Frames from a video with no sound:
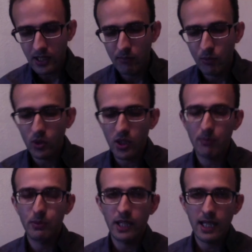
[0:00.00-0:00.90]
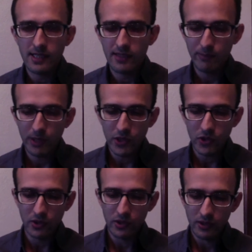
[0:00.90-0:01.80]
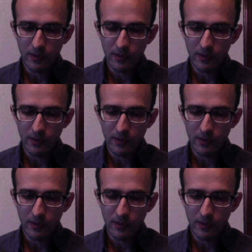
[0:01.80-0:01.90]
a more comprehensive picture,